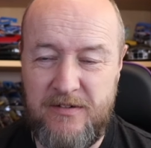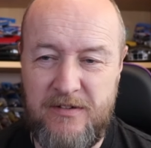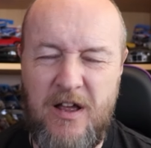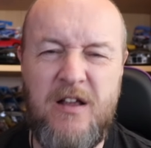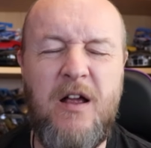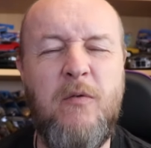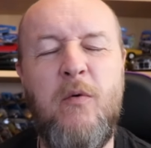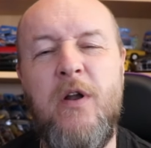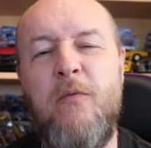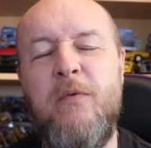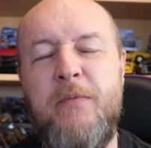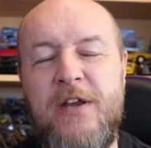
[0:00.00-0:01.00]
it
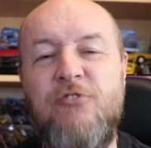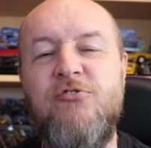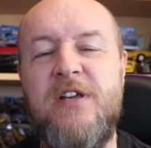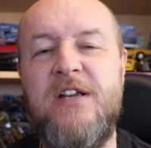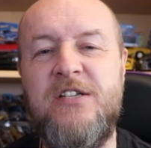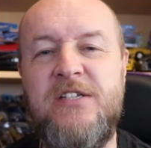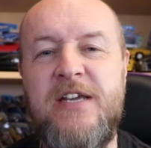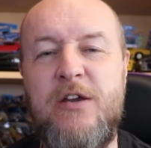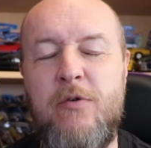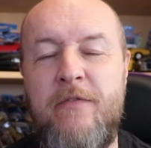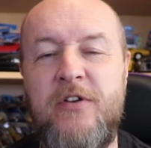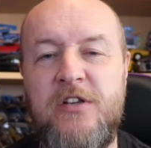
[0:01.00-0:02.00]
would be interesting to see
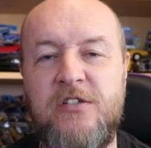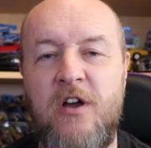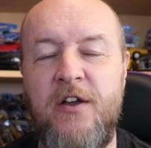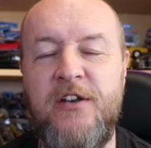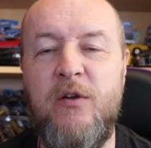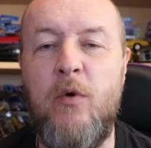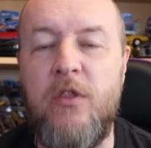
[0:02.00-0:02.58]
whoever designed it,